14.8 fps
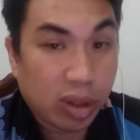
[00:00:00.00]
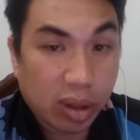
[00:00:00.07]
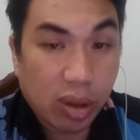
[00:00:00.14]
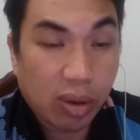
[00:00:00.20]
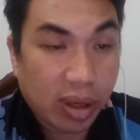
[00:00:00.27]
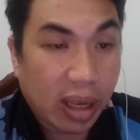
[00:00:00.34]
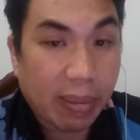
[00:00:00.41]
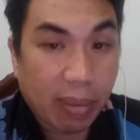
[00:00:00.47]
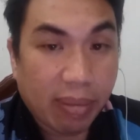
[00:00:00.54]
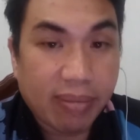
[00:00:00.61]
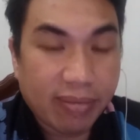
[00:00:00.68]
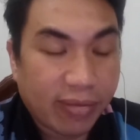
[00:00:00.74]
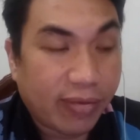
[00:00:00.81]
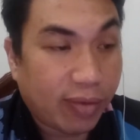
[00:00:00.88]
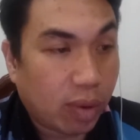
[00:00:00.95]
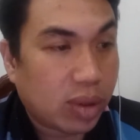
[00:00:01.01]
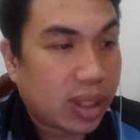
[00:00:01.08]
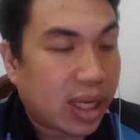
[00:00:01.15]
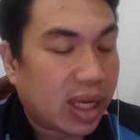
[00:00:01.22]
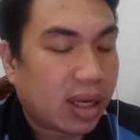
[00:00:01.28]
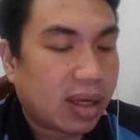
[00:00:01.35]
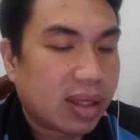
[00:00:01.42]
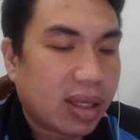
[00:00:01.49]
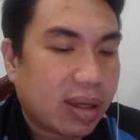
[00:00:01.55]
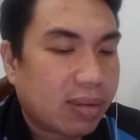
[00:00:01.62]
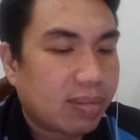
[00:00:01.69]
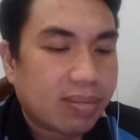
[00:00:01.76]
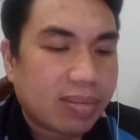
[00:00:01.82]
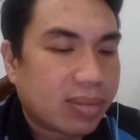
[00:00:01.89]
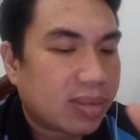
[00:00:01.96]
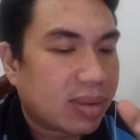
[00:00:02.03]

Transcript: you know, keep on voting. I think